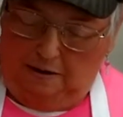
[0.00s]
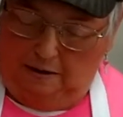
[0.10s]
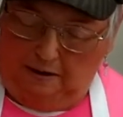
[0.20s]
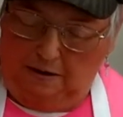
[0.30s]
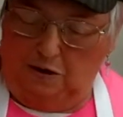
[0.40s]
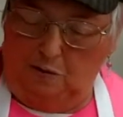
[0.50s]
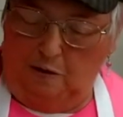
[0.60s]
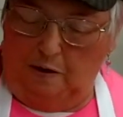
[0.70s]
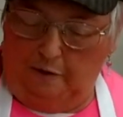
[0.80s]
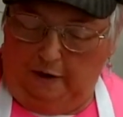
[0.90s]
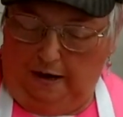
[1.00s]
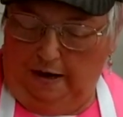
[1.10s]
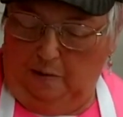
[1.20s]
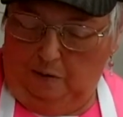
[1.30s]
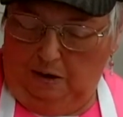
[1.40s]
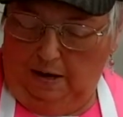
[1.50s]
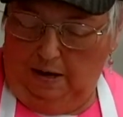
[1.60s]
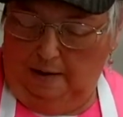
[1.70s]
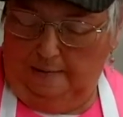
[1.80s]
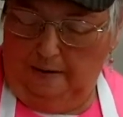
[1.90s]
because you will forget it when you
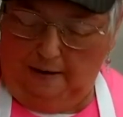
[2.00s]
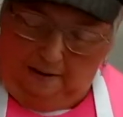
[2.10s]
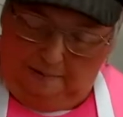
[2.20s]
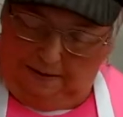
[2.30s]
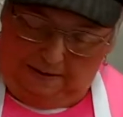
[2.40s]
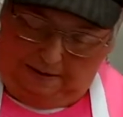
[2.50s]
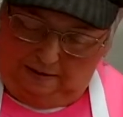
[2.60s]
get up there and get busy.